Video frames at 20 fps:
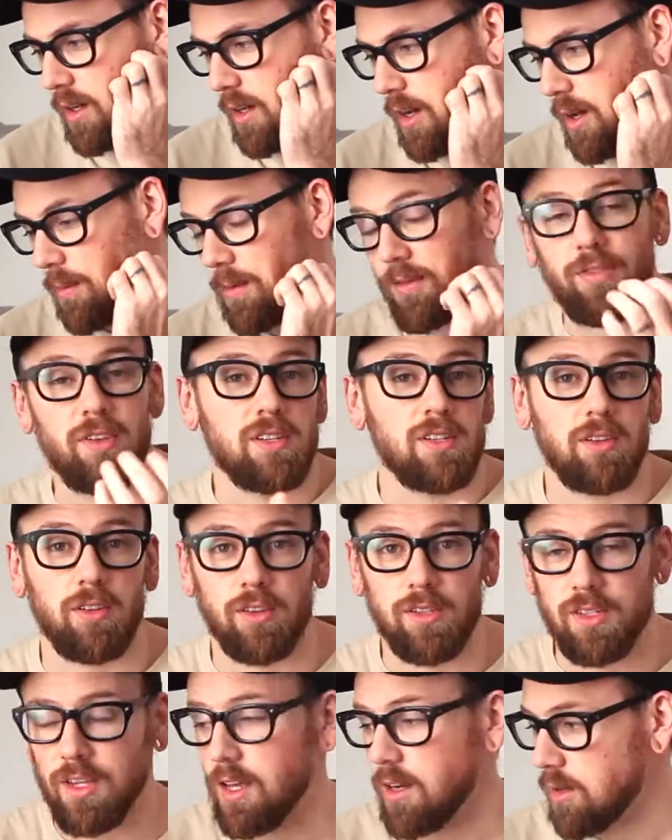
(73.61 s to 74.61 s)
if they still
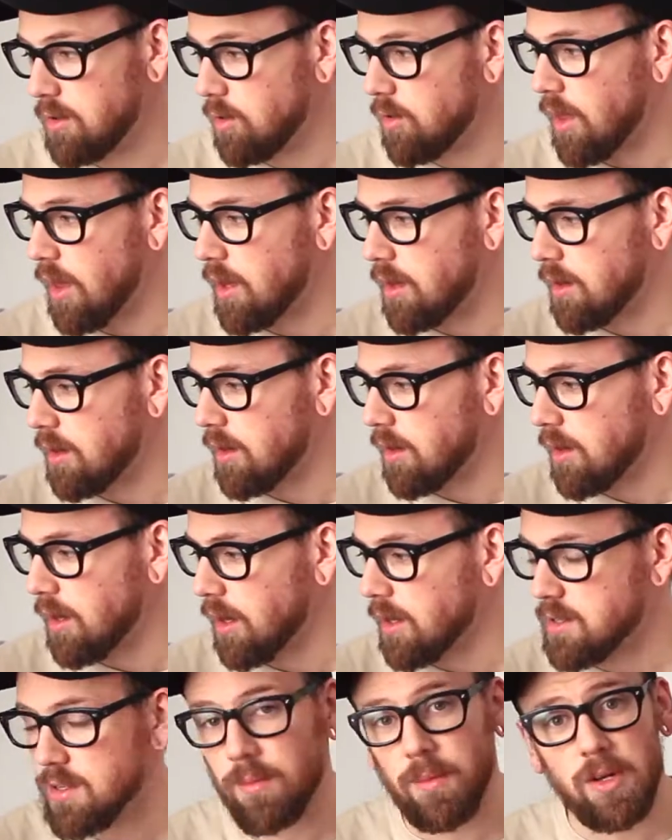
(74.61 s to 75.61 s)
decide to do that. I
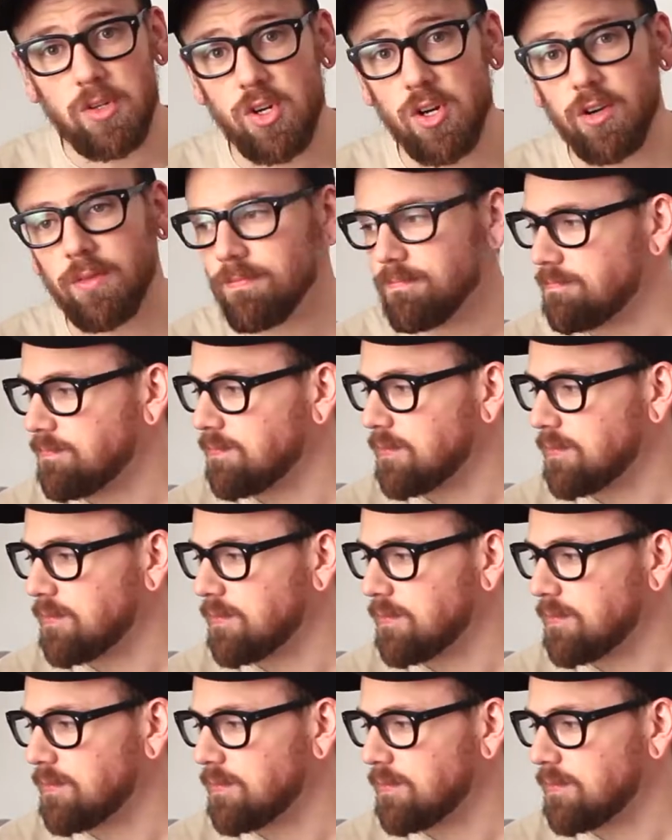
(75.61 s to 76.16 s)
guess I'm not sure.